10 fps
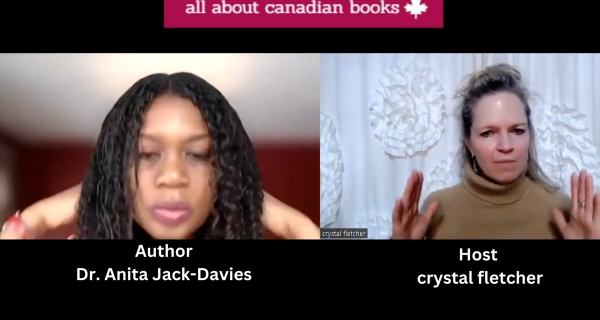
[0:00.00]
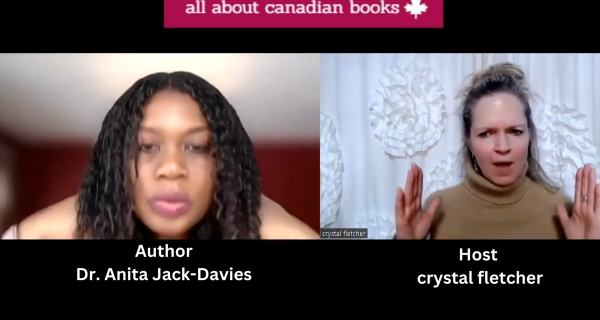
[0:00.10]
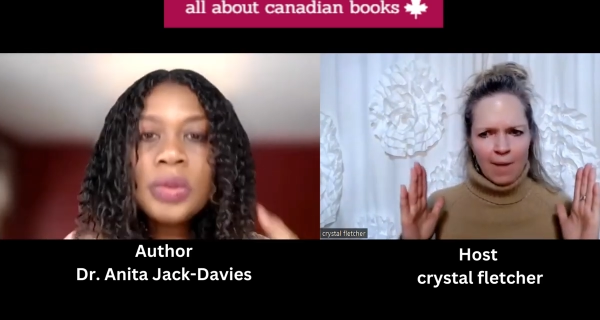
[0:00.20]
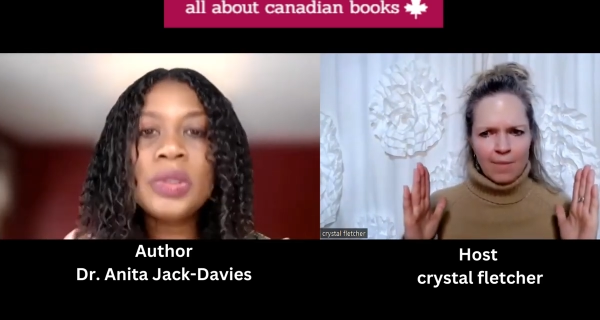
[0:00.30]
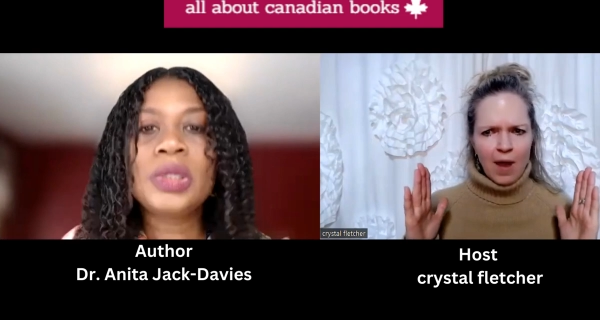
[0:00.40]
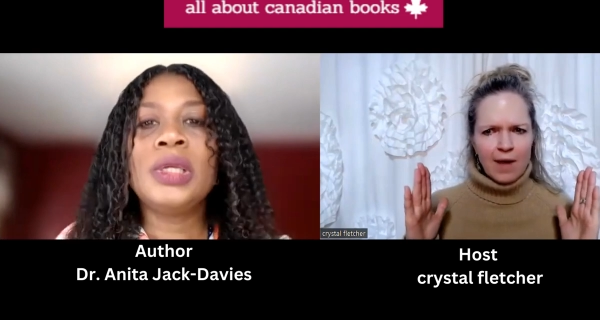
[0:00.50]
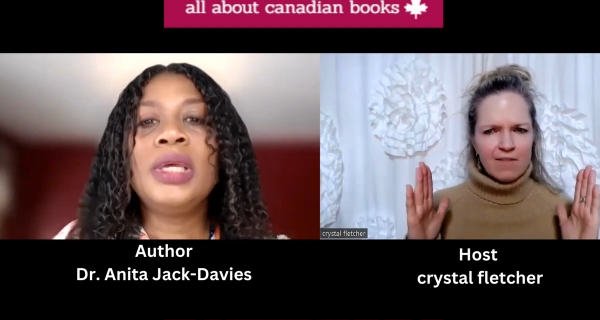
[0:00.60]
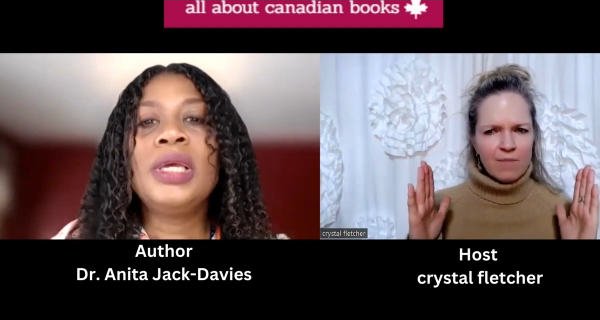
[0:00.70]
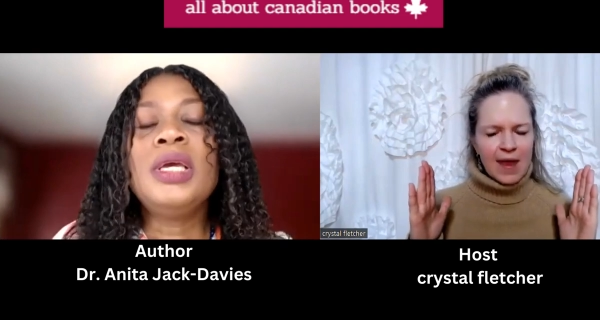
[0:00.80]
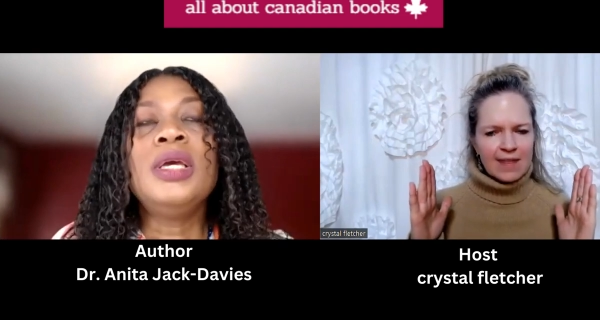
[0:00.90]
Speaker 1: kind
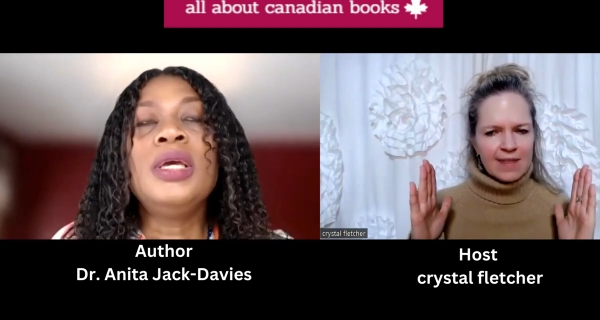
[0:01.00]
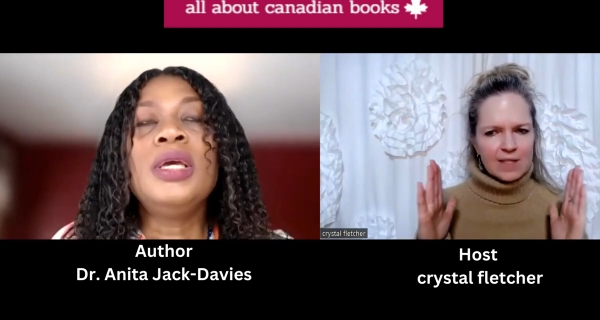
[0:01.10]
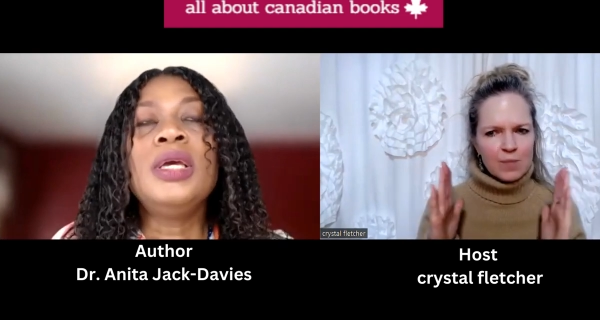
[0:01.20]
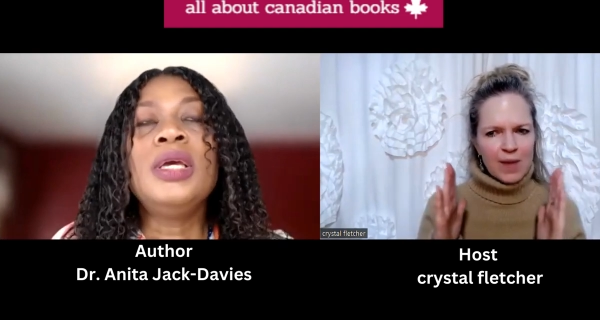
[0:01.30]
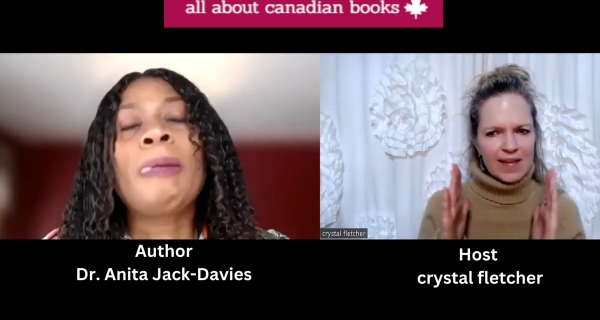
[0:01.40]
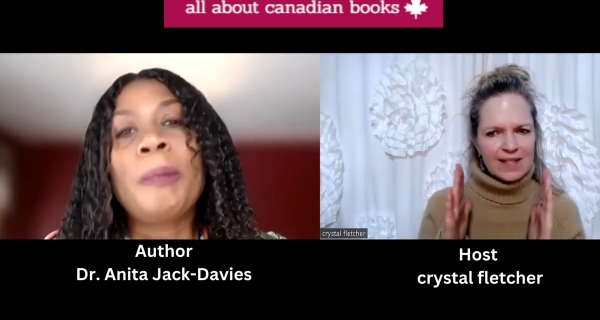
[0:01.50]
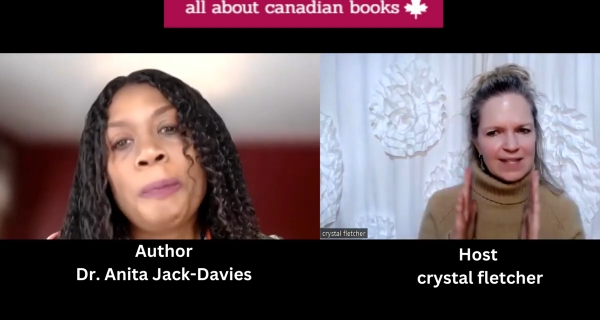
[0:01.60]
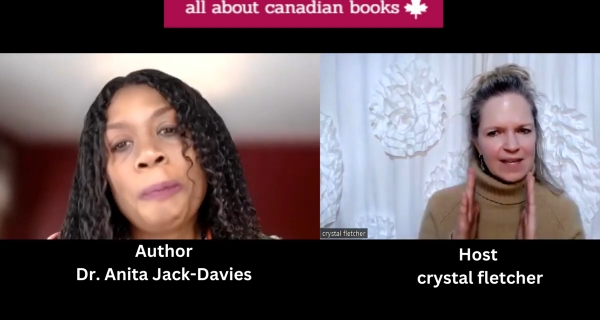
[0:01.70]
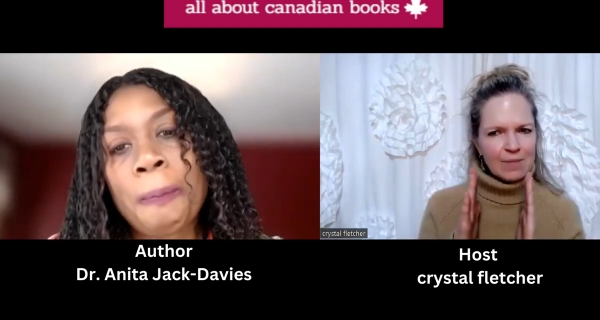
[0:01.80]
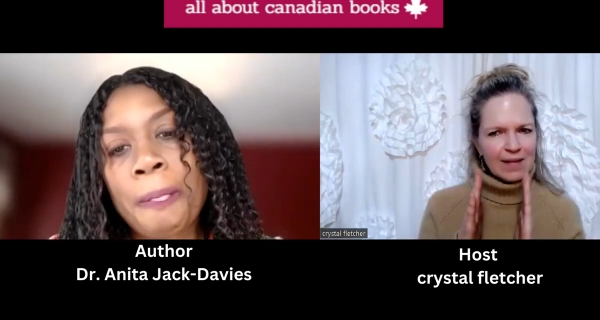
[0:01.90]
of make the space
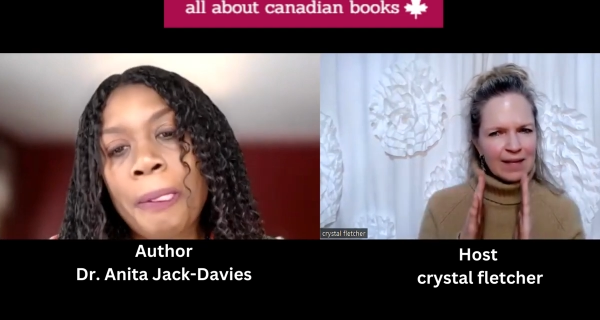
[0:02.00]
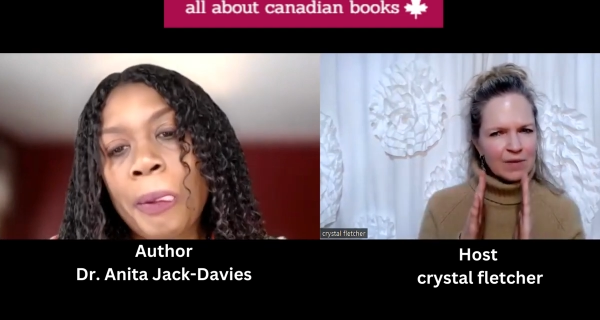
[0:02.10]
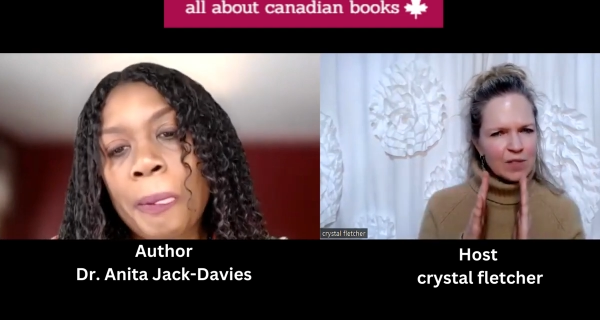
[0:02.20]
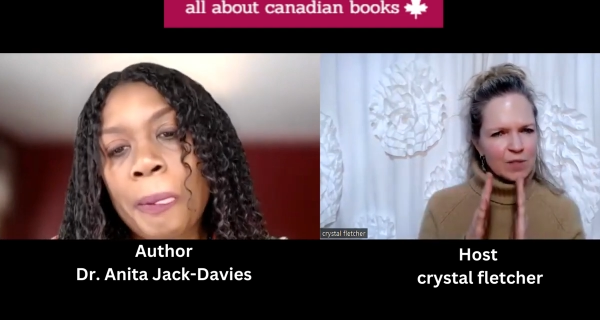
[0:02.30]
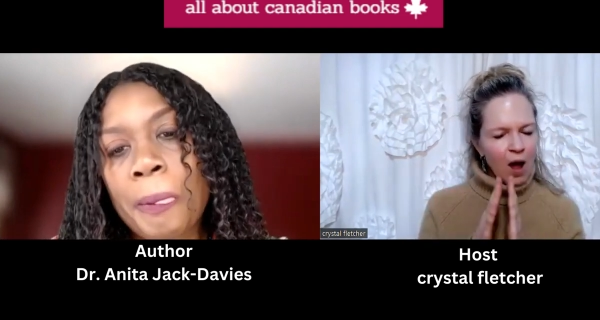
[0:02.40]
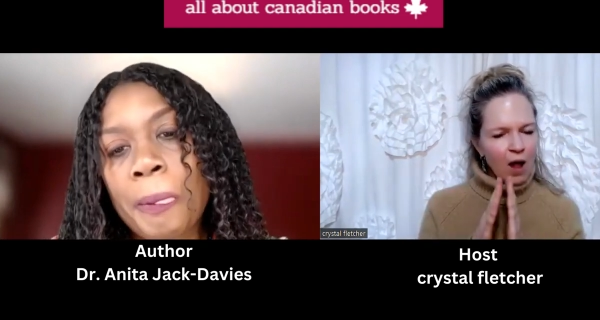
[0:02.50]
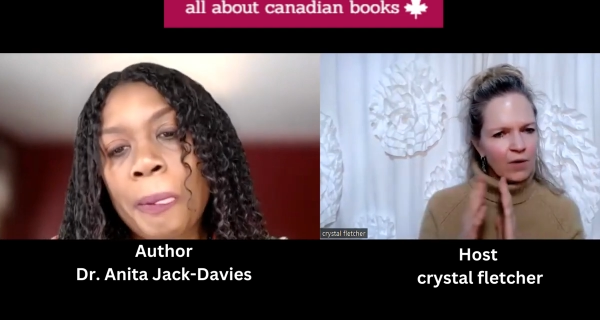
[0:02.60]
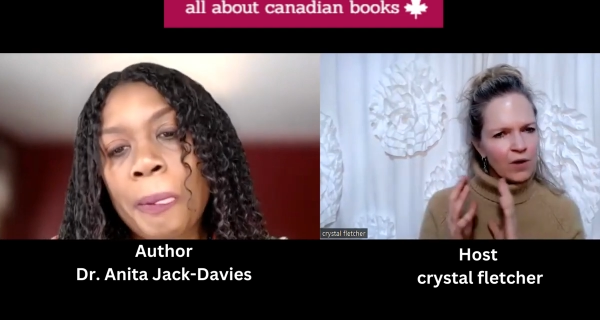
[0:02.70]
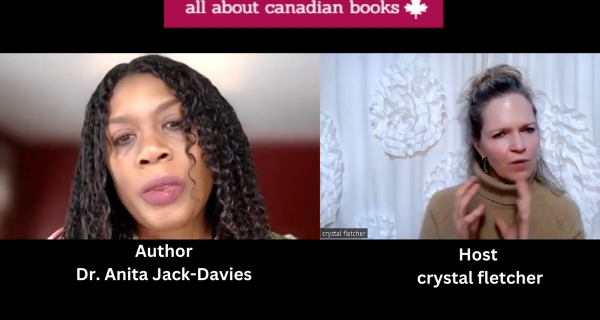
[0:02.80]
seem a little smaller,